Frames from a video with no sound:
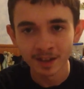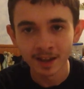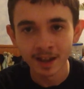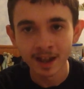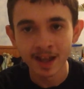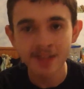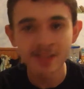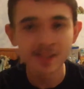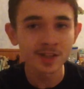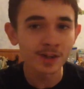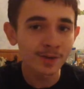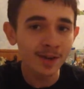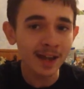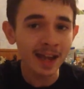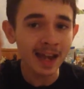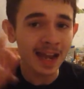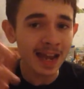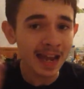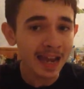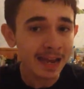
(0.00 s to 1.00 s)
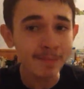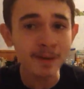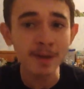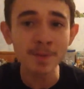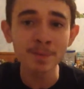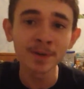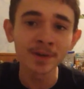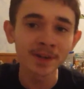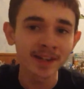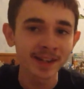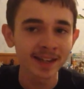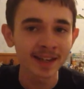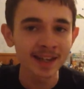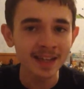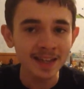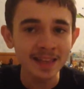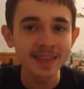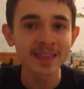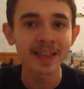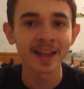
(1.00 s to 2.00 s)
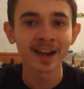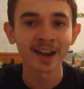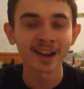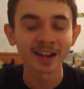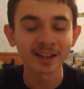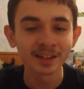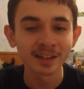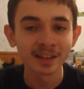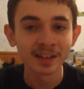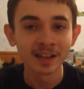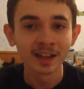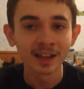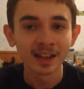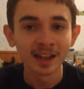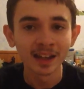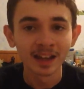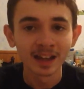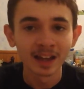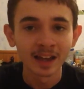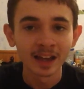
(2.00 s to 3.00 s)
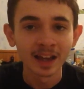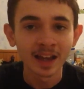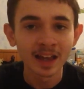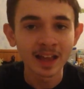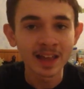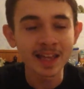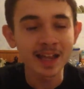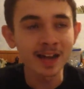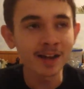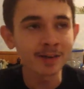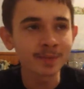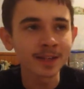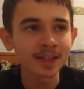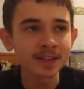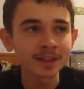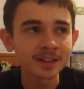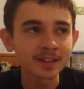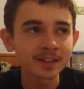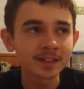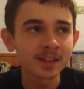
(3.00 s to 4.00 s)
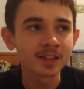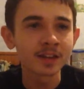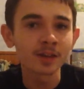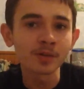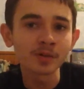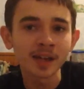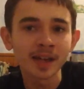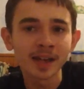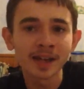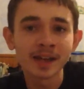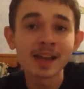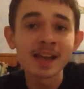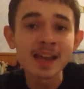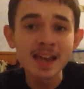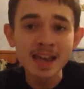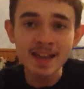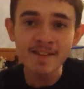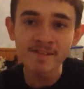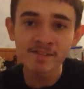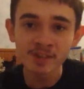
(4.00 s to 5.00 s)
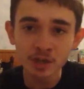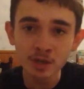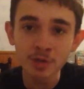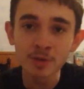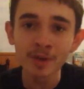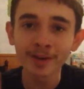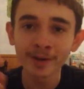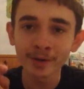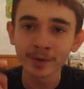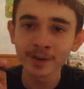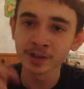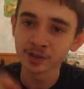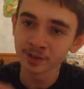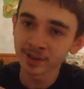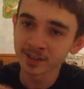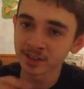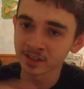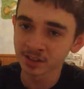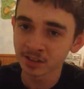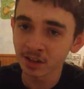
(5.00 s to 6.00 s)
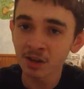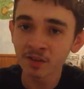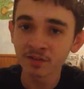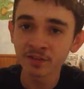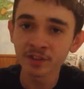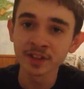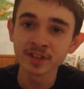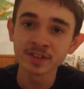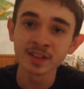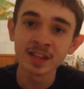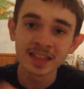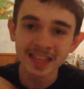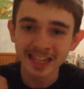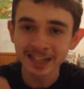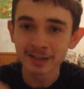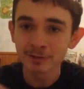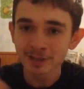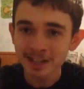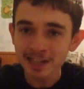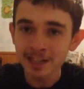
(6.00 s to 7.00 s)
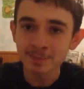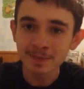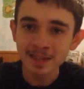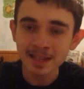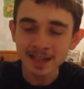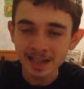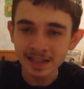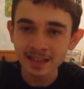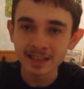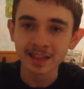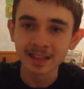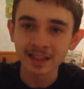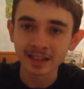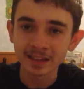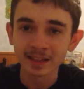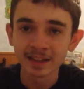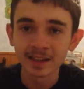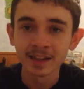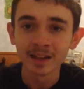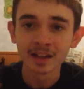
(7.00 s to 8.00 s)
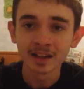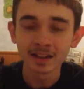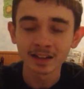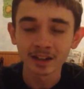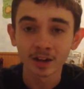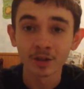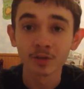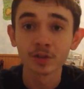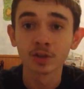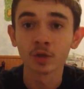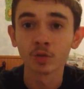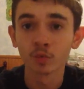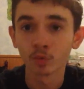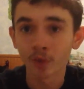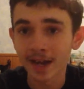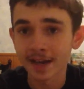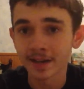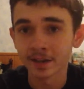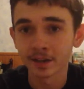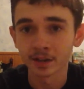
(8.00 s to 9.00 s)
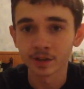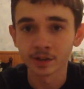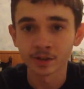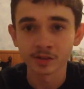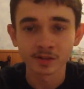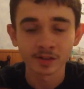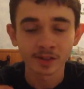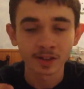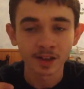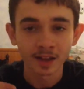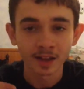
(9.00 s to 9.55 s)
and so Amy put it in there, and they automatically said, okay, if you are going to write the song for this, then you need to be in the, the writers